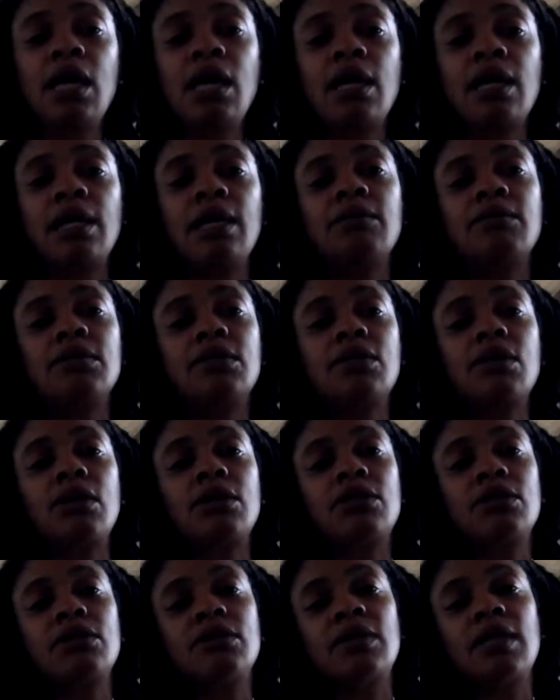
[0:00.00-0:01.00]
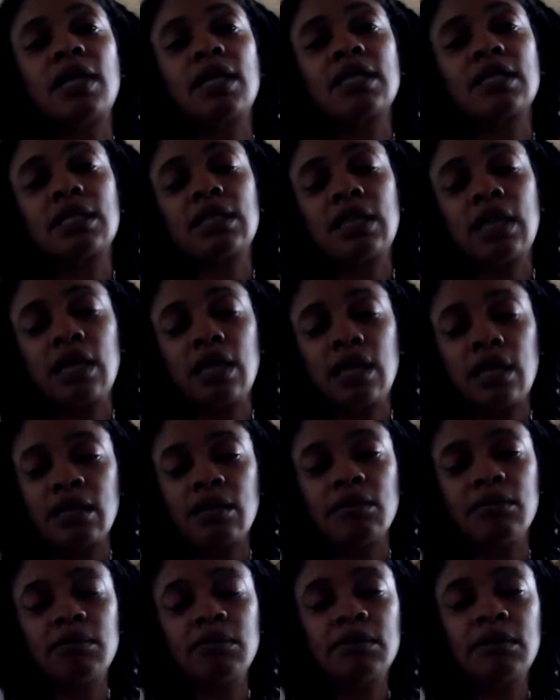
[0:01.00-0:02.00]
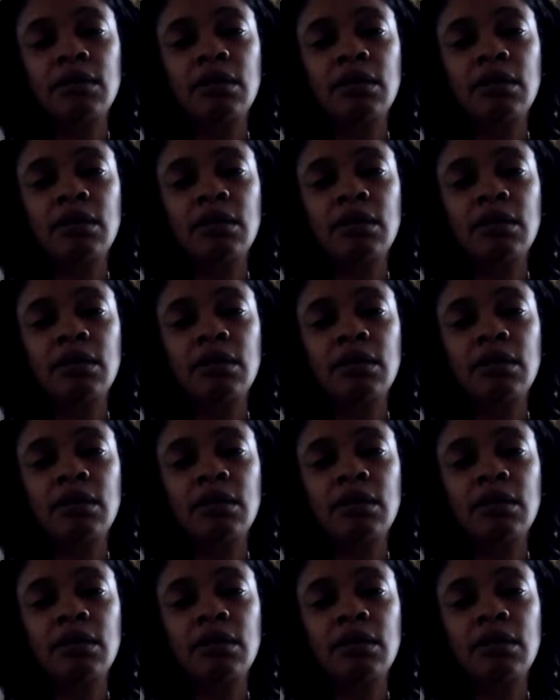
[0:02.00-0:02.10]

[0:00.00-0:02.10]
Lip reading: And I will talk to you next time.